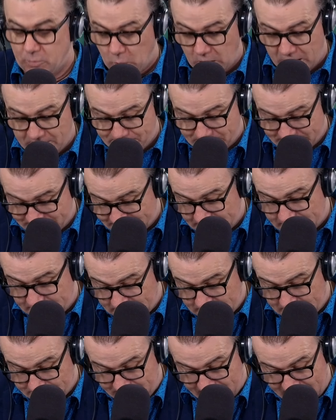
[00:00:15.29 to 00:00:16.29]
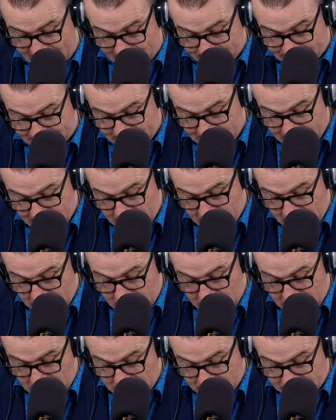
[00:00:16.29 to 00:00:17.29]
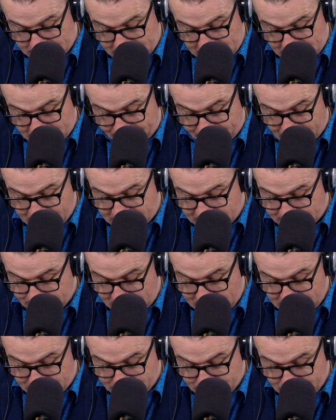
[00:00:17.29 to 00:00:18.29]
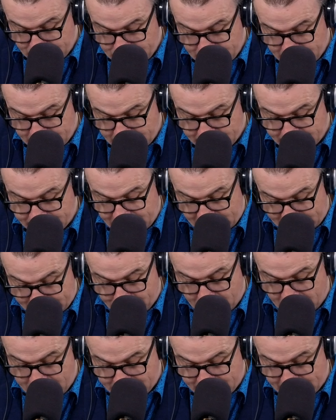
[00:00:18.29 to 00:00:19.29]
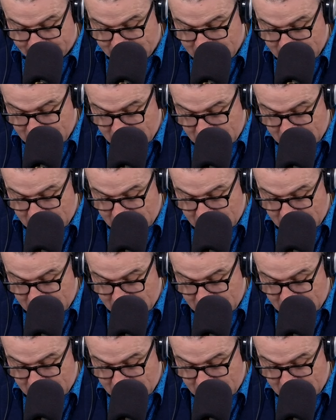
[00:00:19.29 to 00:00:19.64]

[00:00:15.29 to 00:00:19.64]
Why in particular, perhaps, is the Free Speech Union celebrating?